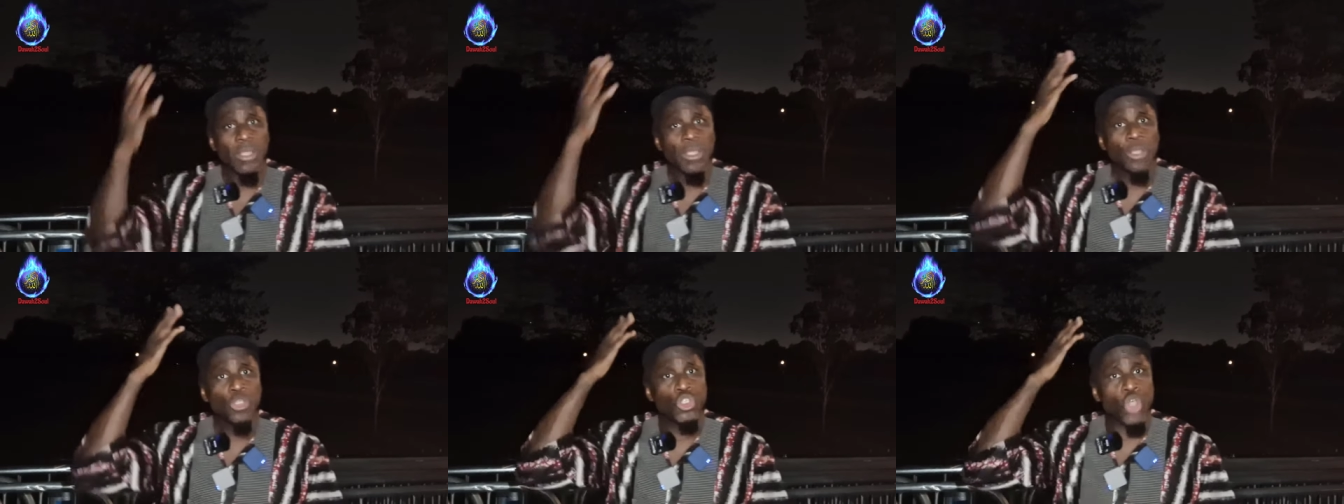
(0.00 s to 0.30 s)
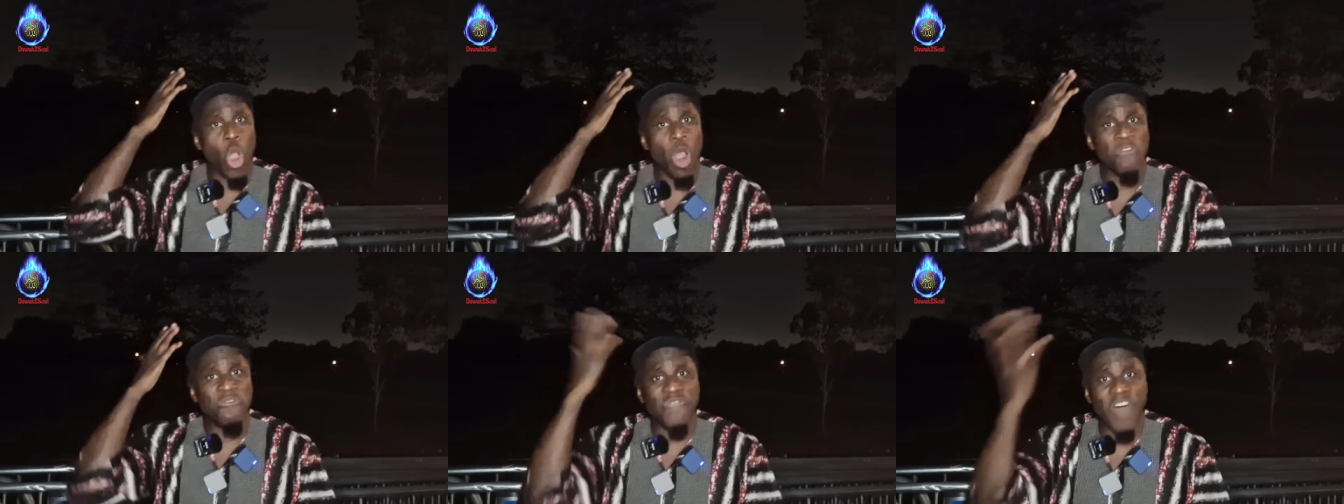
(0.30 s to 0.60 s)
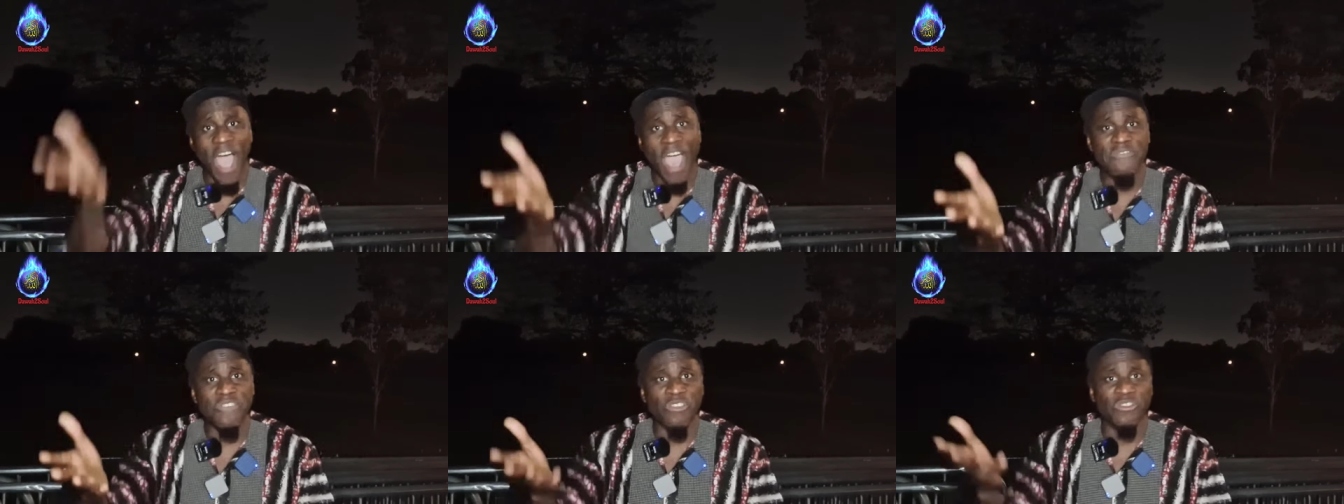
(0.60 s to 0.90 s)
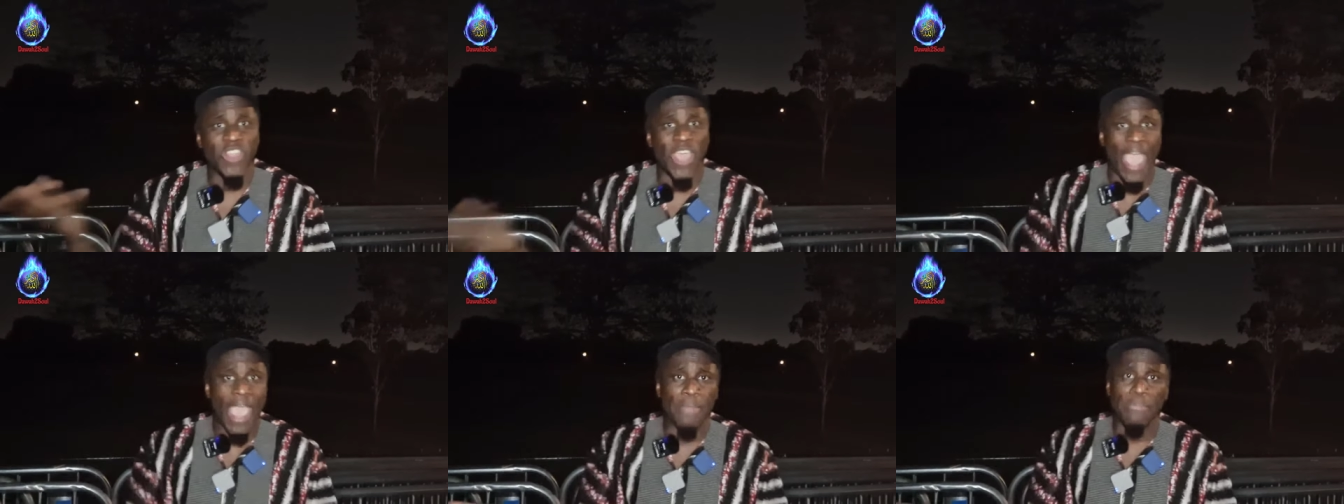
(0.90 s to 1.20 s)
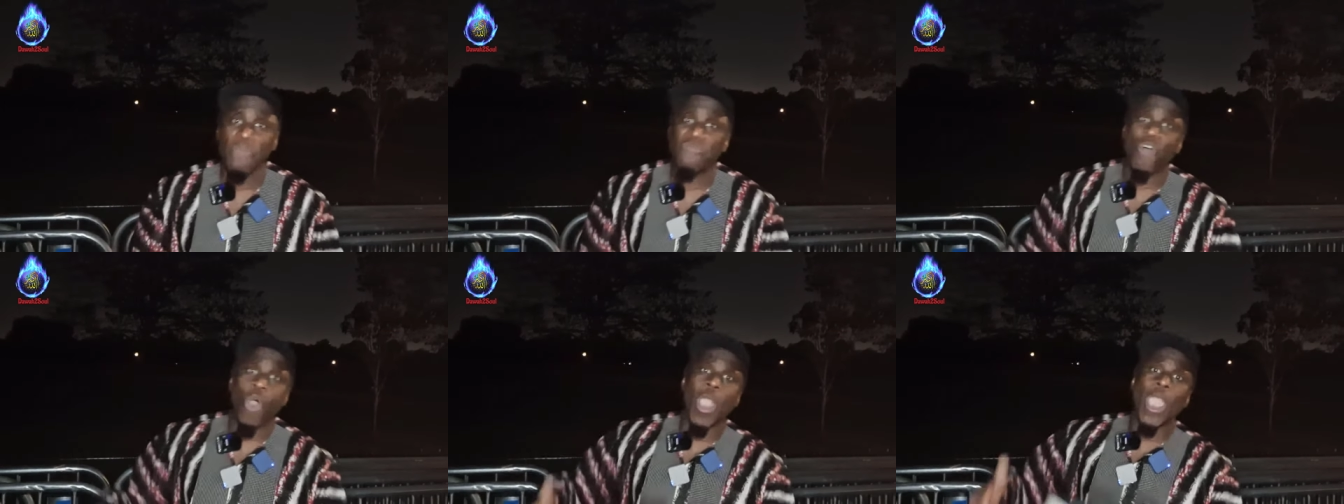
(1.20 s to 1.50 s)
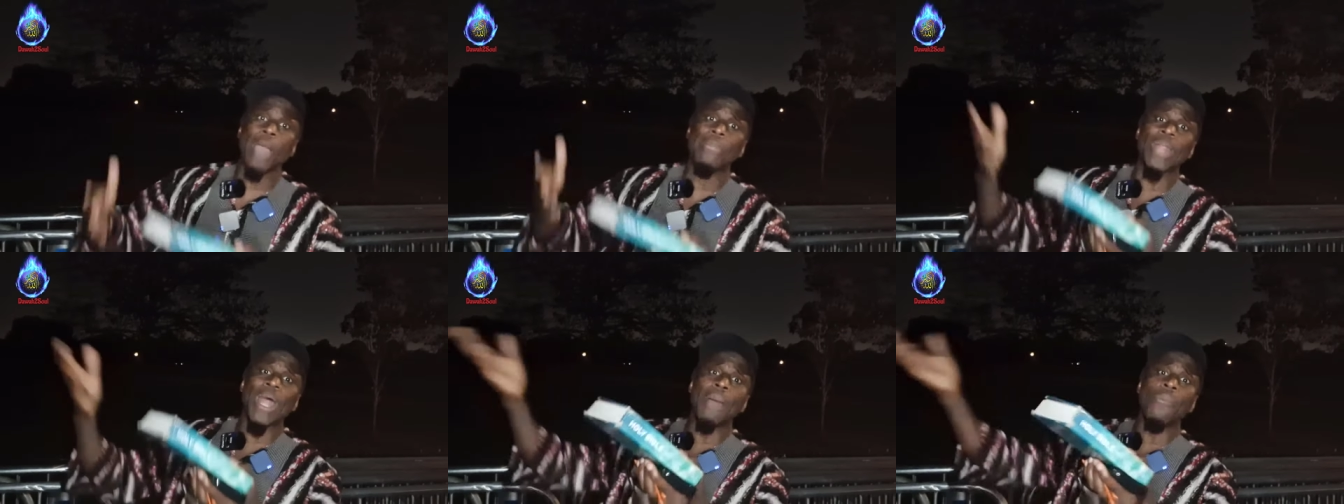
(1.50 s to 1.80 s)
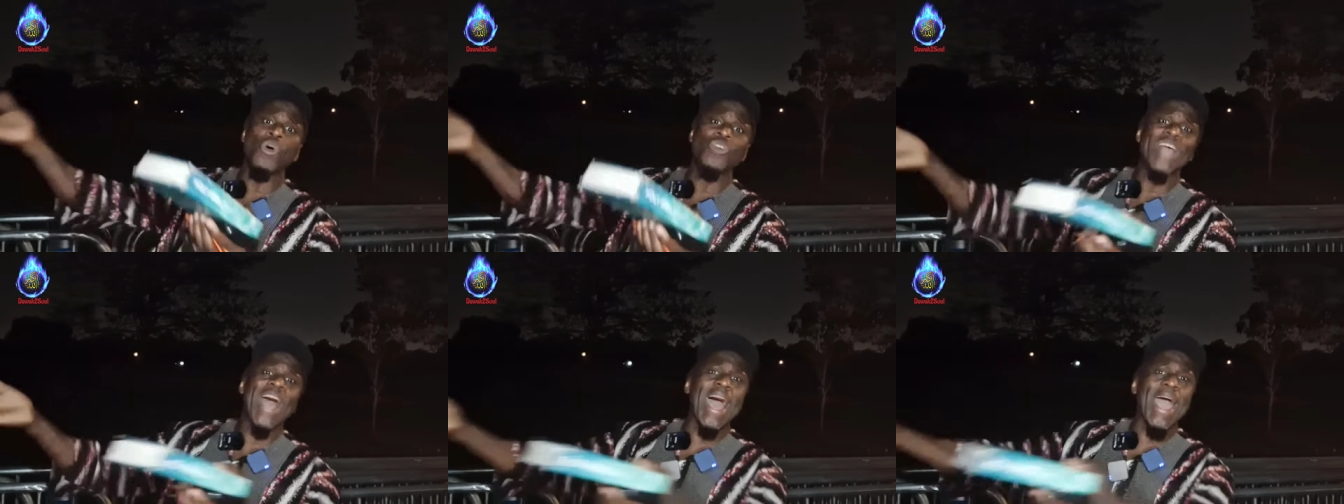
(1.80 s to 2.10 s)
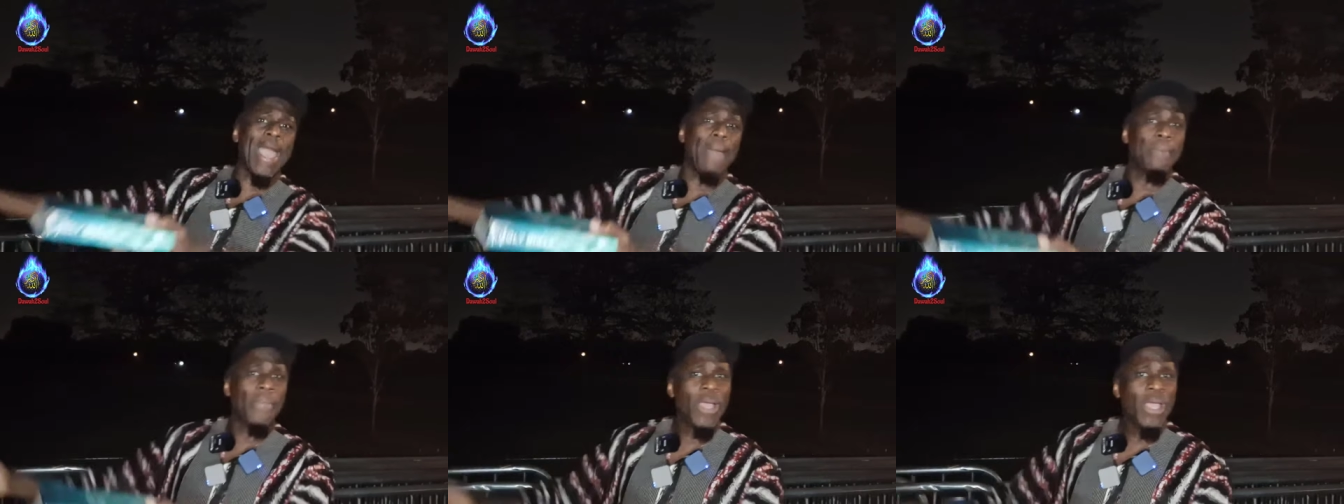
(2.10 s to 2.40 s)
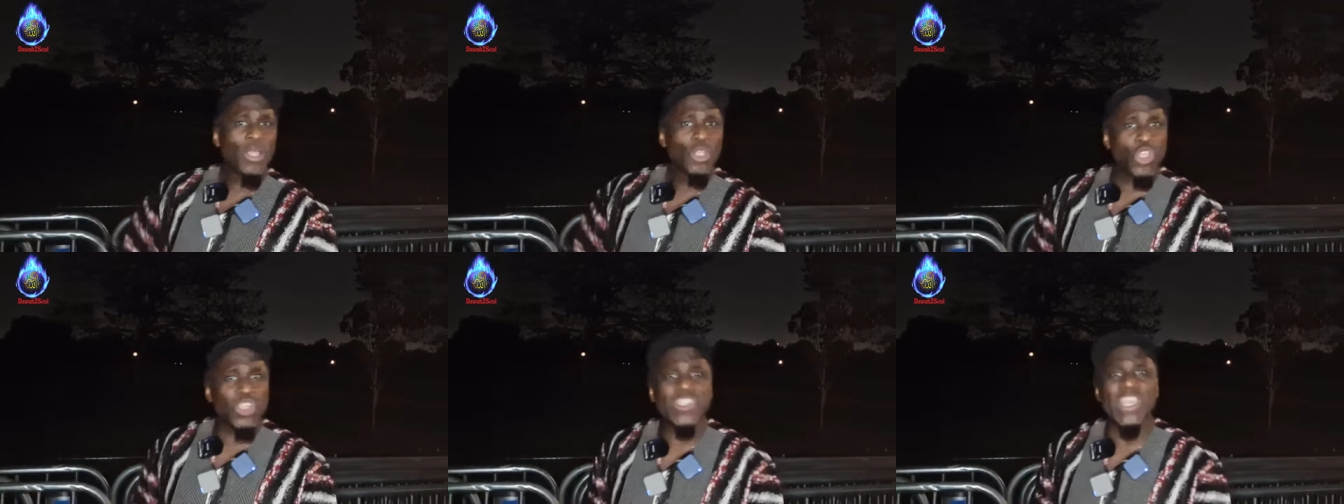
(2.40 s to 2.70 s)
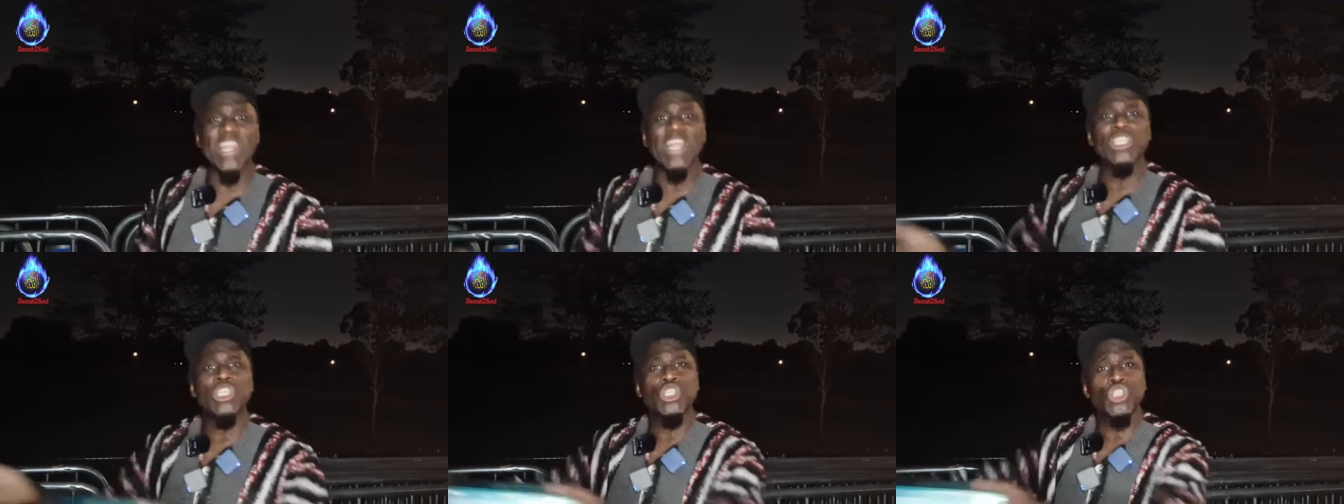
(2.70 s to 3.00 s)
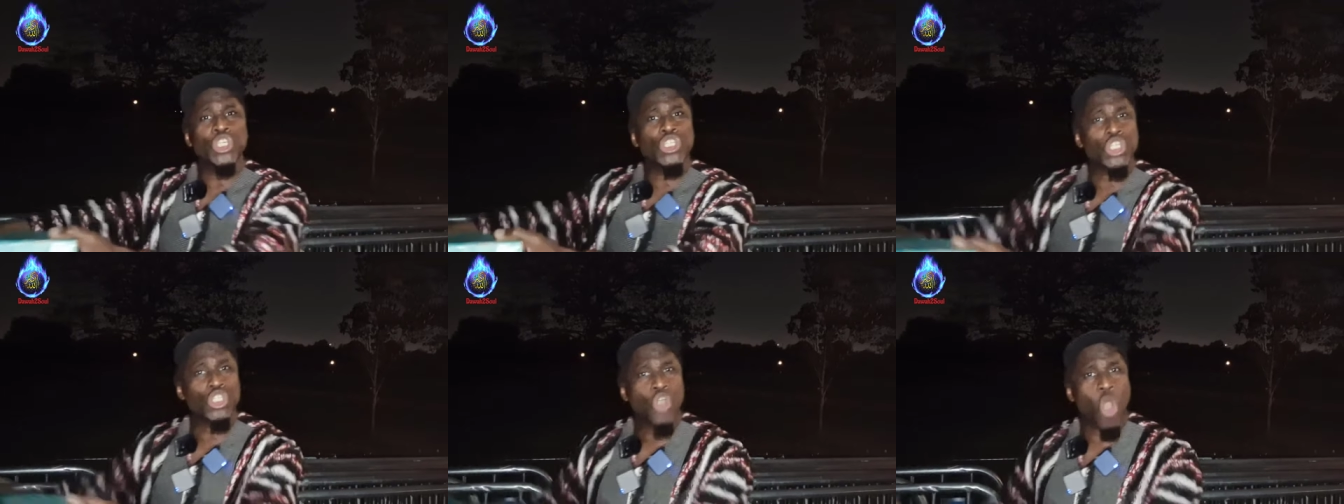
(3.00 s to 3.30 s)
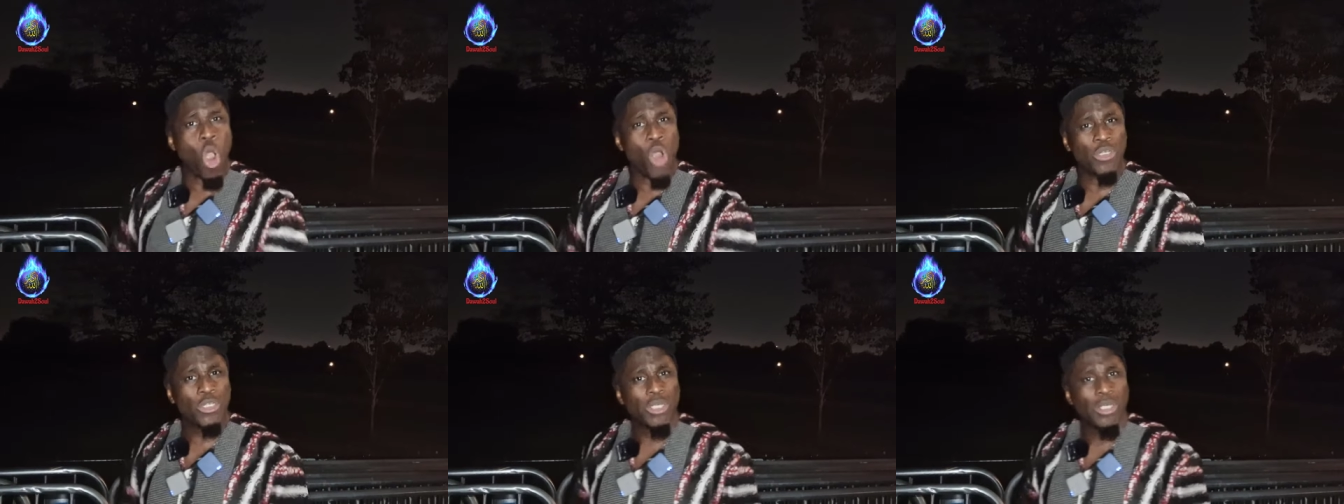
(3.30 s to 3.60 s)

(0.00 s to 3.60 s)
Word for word: John five fifty-eight before Abraham was I am to say that Jesus is God.